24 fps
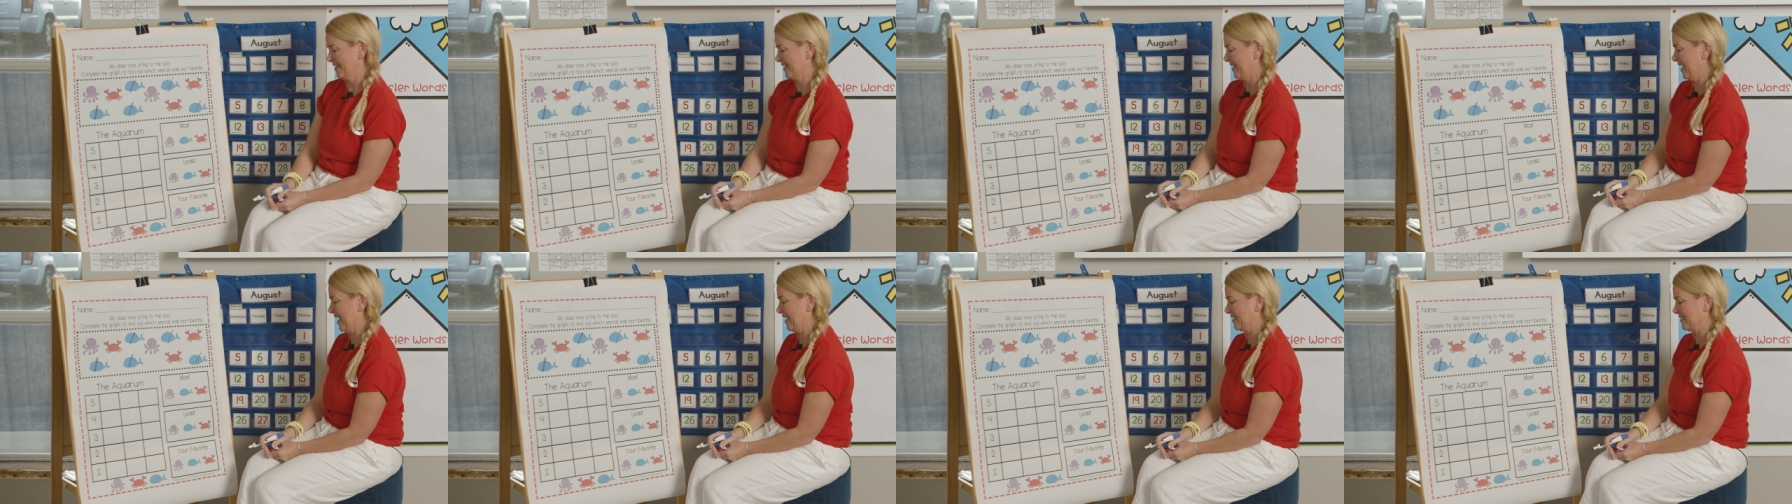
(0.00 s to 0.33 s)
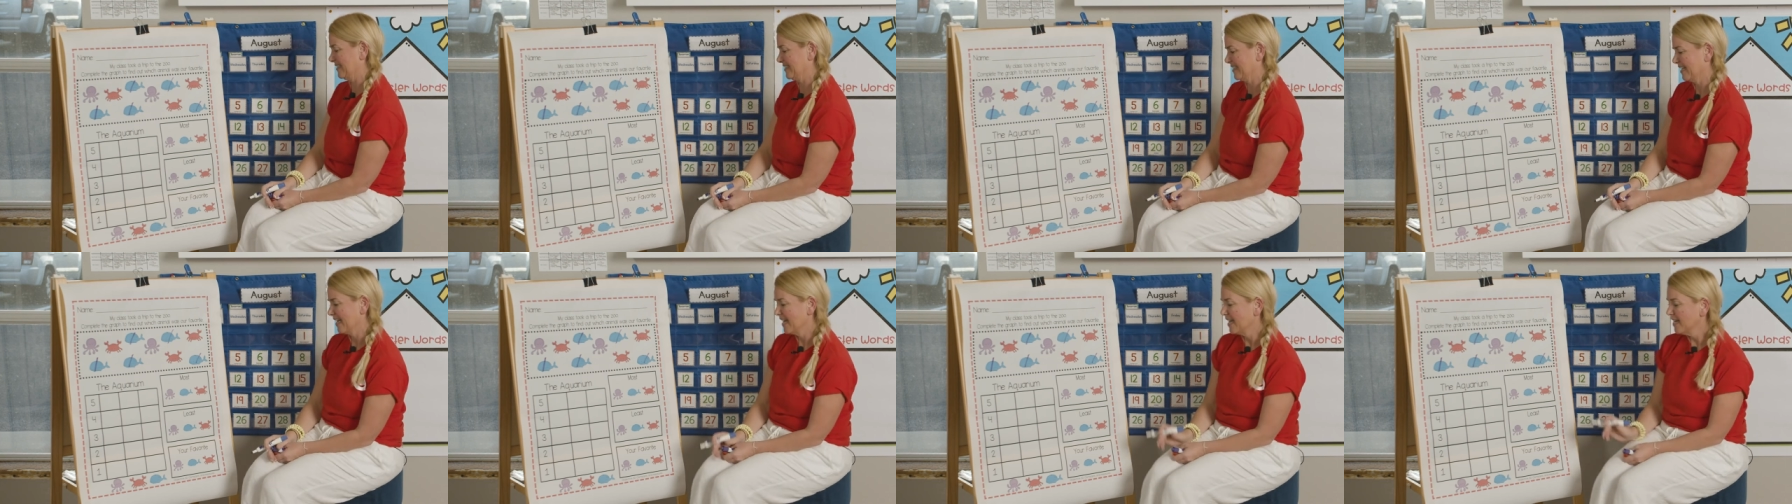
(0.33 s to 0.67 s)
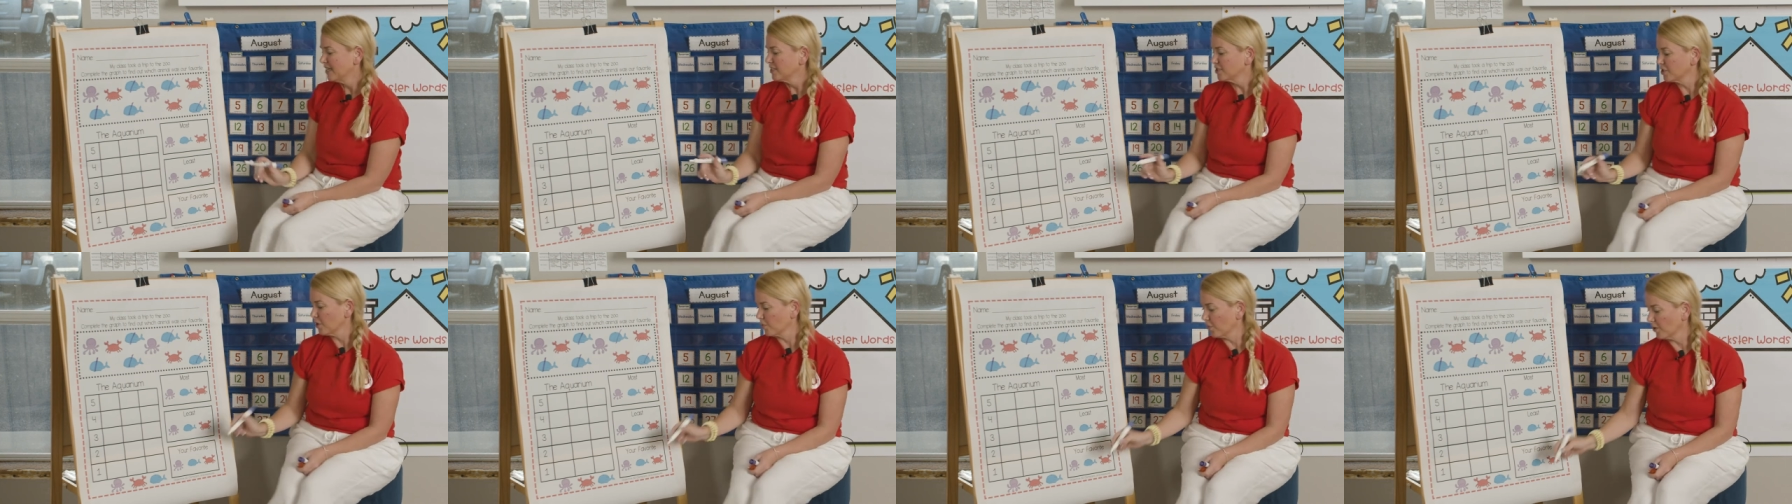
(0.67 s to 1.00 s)
Yes.
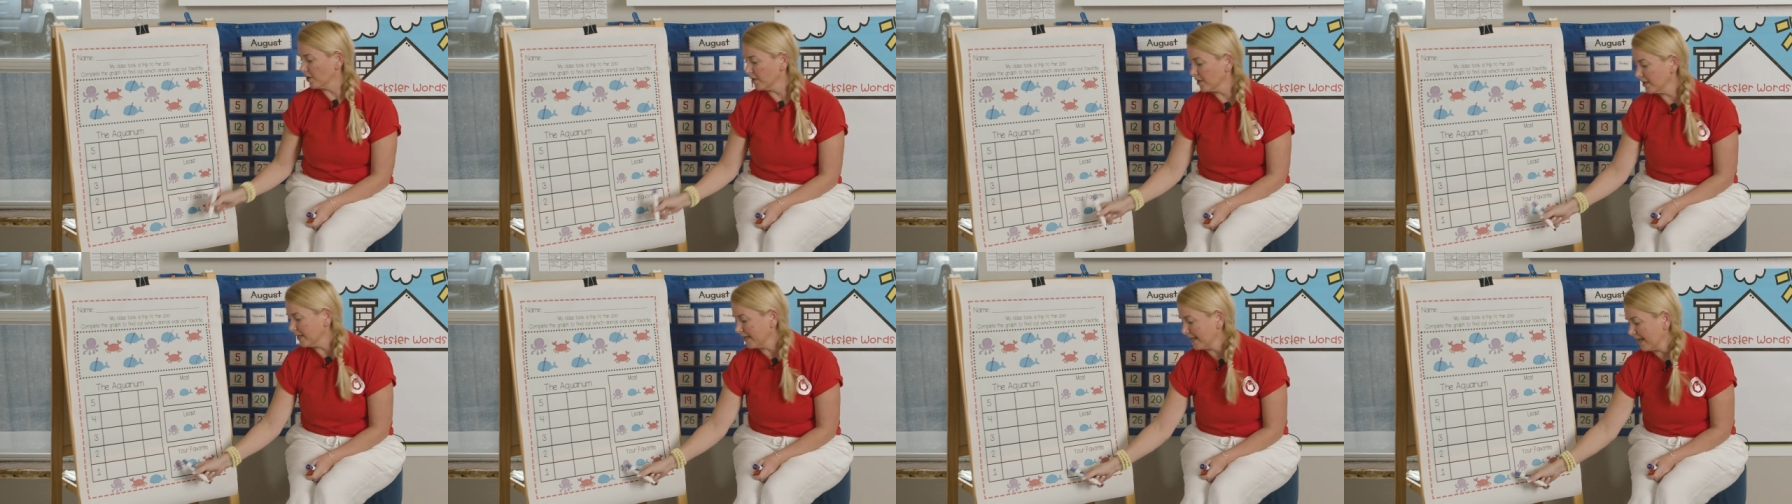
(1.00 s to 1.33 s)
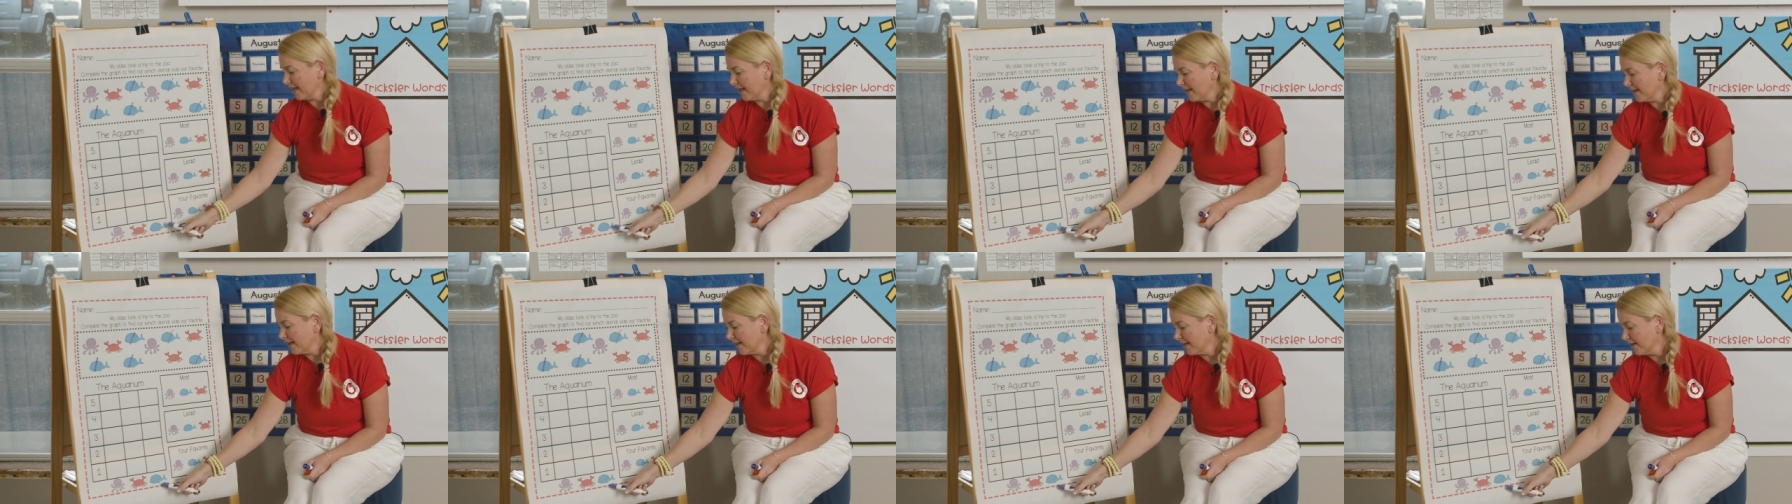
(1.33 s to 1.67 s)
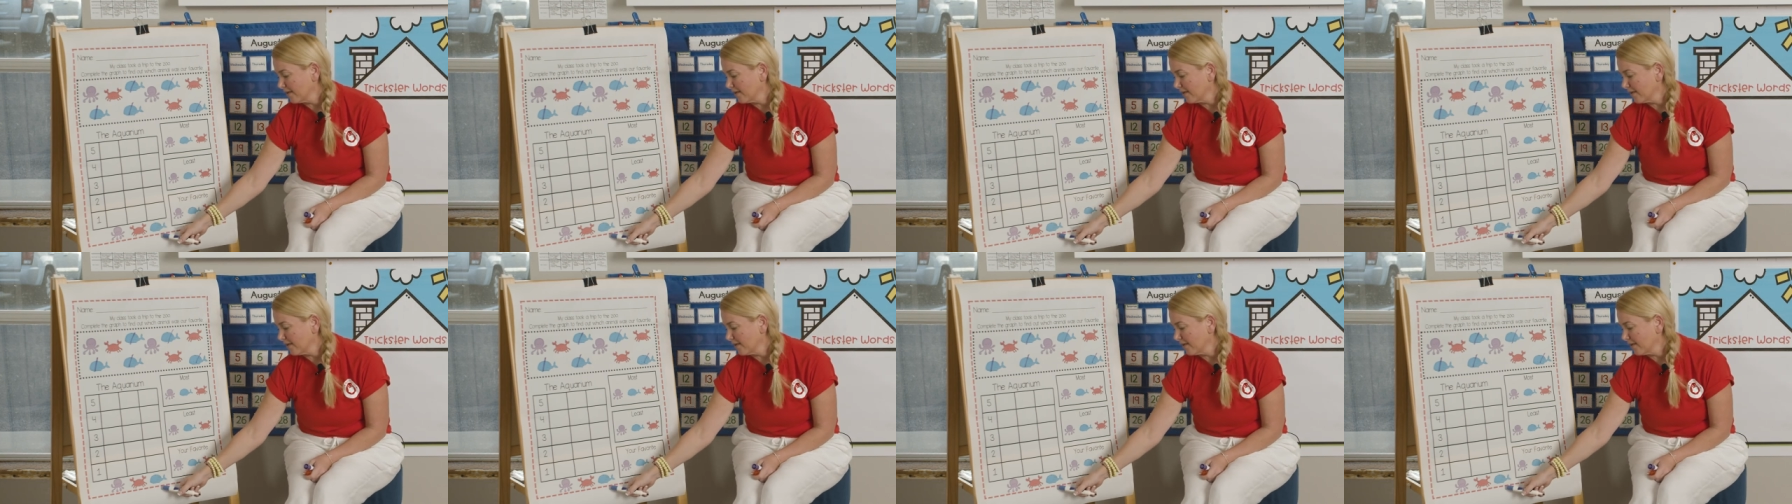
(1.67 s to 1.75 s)
So we're gonna get,